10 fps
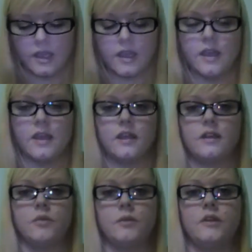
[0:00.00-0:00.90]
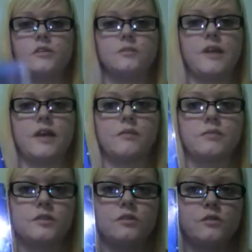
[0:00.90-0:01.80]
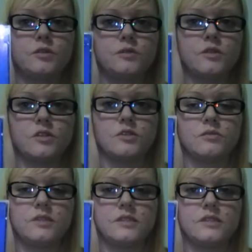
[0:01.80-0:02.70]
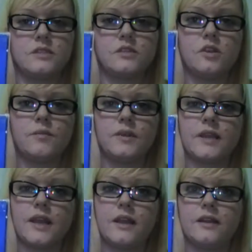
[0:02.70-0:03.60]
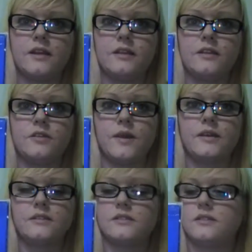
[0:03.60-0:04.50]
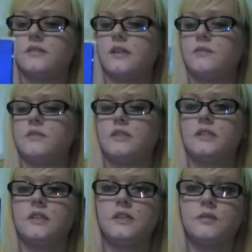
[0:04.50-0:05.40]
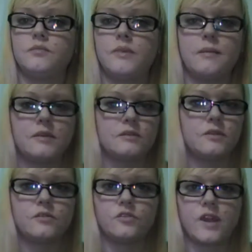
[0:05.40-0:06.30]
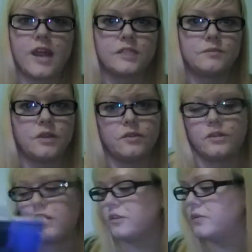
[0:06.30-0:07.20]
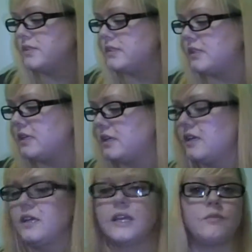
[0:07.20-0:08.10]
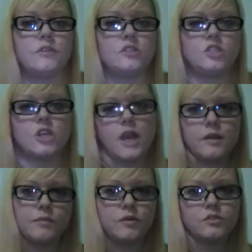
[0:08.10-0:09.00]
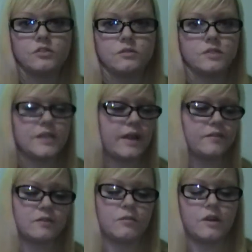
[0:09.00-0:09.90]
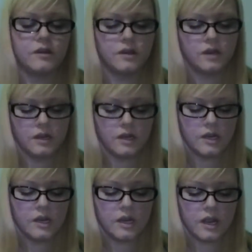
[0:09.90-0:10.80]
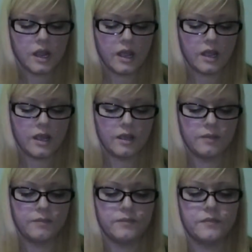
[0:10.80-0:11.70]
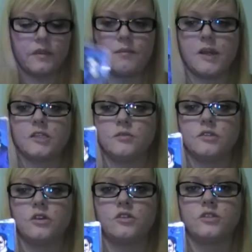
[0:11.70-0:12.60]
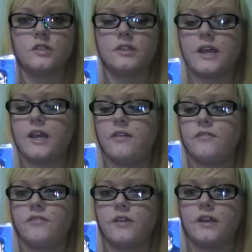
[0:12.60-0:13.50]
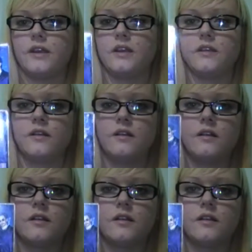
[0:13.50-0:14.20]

And everybody knows Black and Blue, which was also released in Europe and Canada and US, the same CD. Maybe some different tracks, but I only got the one CD. Came with a giant poster, which I have somewhere. Then it actually was Larger Than Life right here.